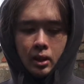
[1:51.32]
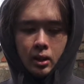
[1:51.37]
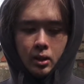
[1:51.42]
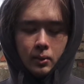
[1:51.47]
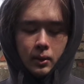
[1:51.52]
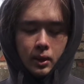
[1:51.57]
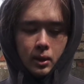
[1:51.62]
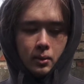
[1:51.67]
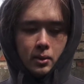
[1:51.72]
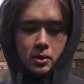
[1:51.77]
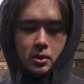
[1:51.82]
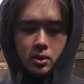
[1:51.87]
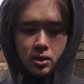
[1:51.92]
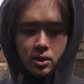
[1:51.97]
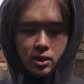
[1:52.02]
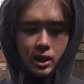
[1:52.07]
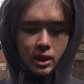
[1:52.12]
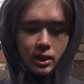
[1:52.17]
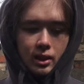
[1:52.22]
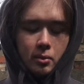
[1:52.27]
when it wasn't
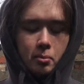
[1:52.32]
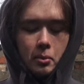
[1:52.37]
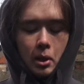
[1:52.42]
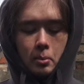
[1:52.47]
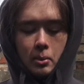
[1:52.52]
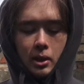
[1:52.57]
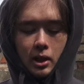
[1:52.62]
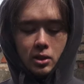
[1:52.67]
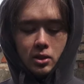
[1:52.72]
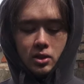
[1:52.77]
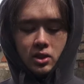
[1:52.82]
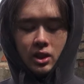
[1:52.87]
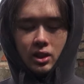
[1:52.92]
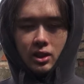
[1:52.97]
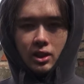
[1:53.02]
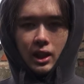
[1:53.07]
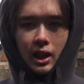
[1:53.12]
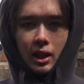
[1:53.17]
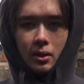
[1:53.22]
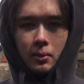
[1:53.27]
sealing, maybe I just need
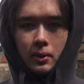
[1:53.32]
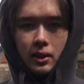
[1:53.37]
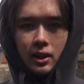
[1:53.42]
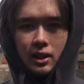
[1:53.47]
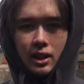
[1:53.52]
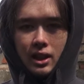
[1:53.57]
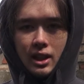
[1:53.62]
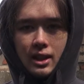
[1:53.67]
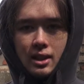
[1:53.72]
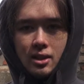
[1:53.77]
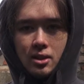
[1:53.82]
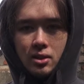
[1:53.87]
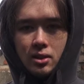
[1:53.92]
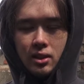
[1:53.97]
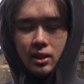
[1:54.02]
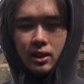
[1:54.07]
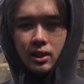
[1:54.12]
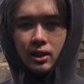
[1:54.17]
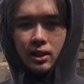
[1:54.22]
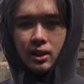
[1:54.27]
to get one of
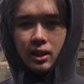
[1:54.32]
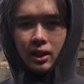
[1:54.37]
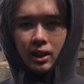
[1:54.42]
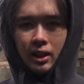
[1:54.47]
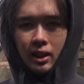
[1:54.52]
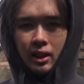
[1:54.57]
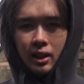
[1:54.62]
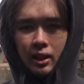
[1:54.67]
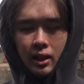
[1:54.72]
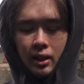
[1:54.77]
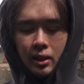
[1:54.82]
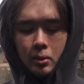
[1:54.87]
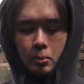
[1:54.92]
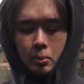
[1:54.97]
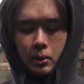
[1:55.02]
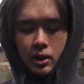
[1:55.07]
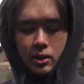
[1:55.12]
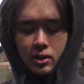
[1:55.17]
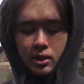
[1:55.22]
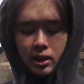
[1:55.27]
these,
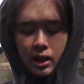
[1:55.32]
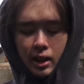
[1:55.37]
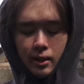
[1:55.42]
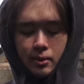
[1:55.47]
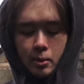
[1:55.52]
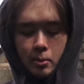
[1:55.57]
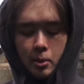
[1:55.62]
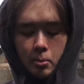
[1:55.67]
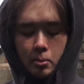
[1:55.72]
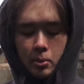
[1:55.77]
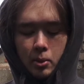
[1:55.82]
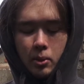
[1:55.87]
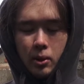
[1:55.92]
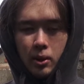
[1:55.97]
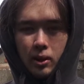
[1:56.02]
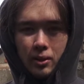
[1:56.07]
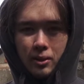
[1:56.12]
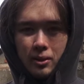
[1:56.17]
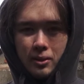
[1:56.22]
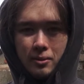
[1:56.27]
because it'll have a bit
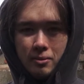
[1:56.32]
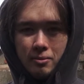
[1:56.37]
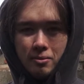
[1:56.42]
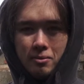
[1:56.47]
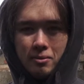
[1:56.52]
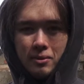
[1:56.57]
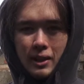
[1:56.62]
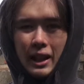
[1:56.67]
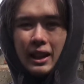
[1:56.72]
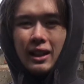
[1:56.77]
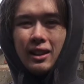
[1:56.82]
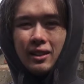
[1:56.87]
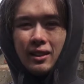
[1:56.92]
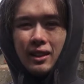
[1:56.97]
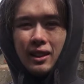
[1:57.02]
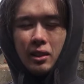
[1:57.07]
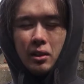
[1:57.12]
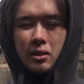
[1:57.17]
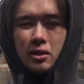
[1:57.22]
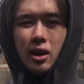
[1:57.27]
more, it'll
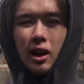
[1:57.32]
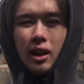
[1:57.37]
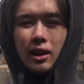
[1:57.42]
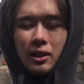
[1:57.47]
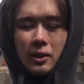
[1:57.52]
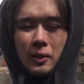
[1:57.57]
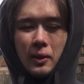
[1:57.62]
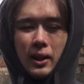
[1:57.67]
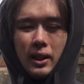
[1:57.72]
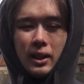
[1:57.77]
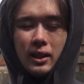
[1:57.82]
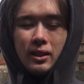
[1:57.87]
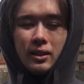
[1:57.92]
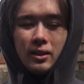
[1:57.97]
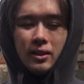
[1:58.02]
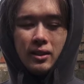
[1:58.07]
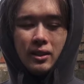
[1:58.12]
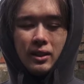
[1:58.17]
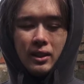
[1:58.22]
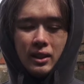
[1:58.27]
tolerate
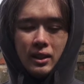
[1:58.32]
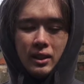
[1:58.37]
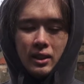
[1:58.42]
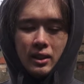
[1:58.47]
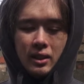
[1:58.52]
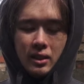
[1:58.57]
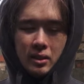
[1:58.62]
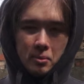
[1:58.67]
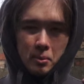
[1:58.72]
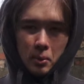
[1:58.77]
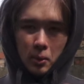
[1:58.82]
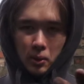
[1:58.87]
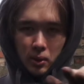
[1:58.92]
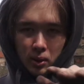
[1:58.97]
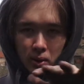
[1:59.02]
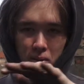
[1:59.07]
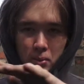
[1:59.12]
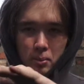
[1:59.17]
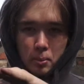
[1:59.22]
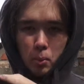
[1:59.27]

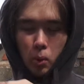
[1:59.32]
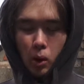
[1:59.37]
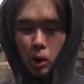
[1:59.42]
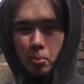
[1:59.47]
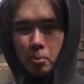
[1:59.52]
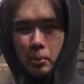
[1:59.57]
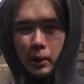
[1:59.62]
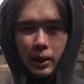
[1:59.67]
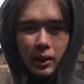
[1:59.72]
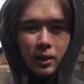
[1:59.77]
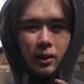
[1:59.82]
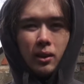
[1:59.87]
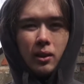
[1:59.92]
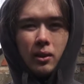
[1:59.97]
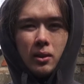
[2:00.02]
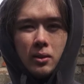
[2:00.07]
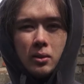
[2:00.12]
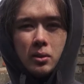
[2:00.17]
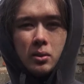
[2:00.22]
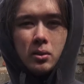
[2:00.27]
more warping
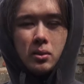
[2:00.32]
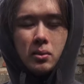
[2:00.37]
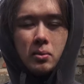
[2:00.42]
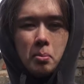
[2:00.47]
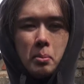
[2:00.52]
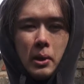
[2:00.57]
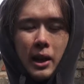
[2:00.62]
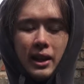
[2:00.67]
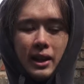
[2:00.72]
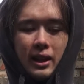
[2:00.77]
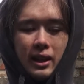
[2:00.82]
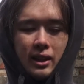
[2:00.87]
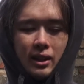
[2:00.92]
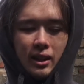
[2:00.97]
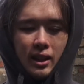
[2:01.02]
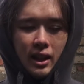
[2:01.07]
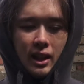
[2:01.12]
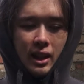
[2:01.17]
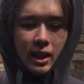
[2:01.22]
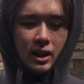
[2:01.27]
or pitting in
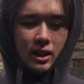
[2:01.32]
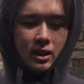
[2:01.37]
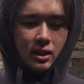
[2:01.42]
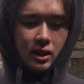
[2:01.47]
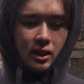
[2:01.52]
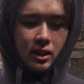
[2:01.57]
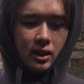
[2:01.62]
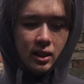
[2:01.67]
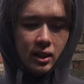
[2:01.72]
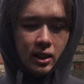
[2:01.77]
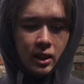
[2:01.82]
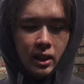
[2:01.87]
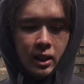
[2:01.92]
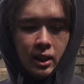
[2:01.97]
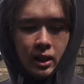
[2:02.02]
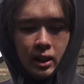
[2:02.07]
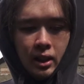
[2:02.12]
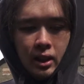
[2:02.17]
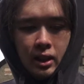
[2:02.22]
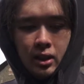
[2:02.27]
the head.
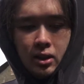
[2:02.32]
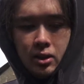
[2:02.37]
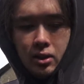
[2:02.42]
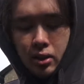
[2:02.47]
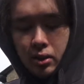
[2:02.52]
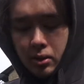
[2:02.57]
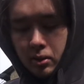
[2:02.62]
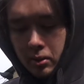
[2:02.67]
So